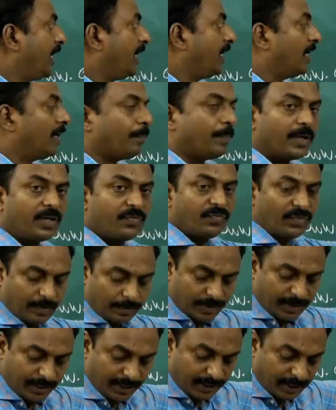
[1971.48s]
And apart
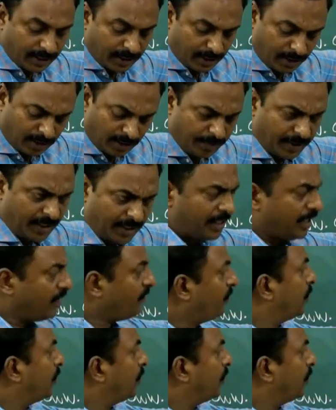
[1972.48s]
from that, normally